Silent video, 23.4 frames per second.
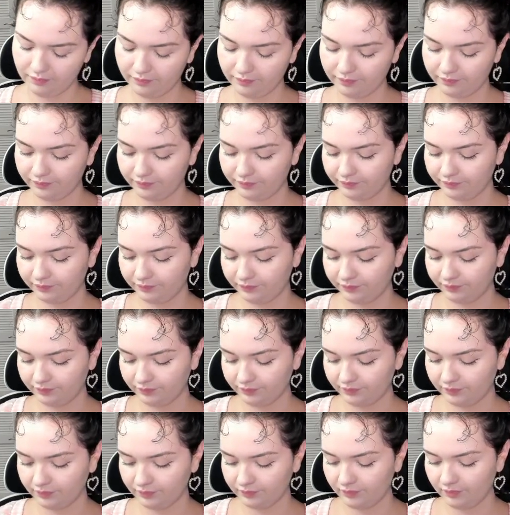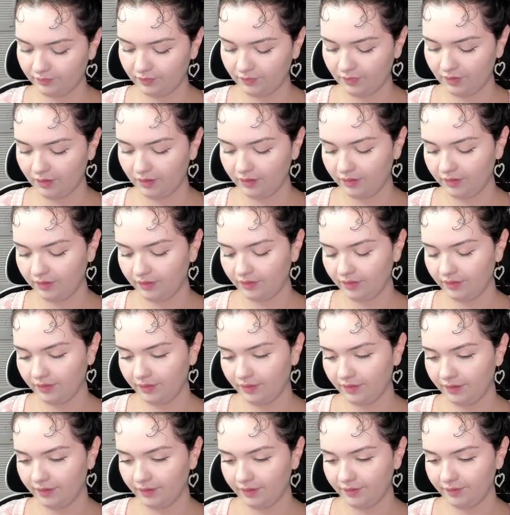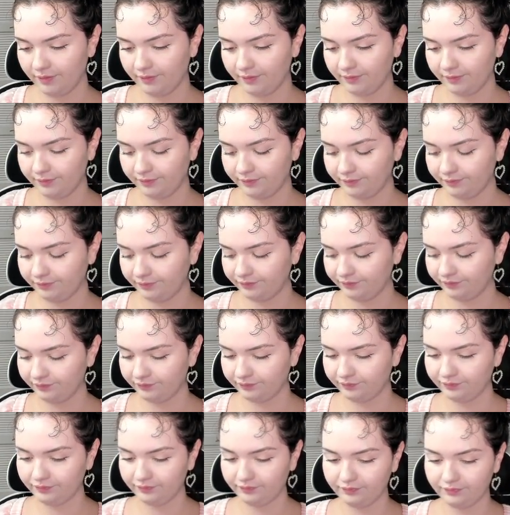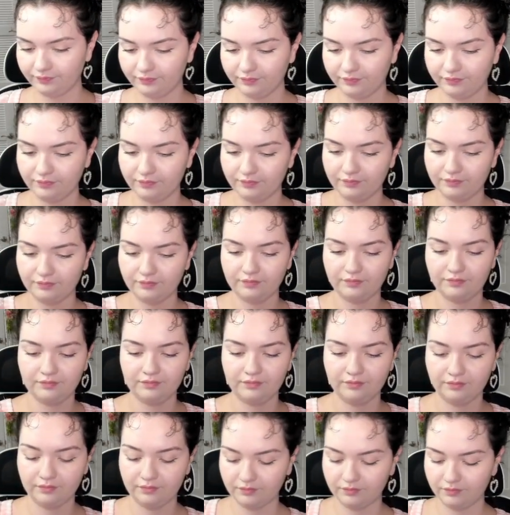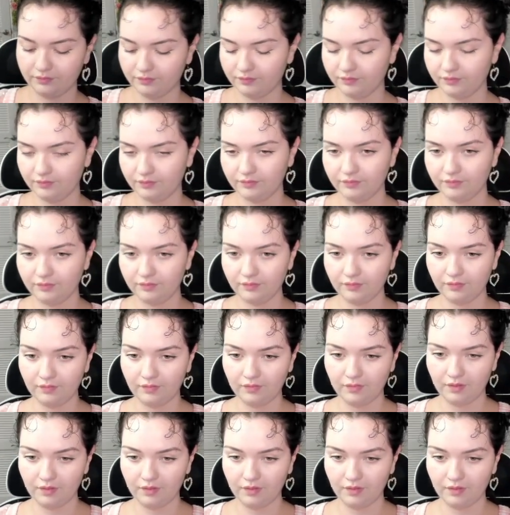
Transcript: Nothing is said.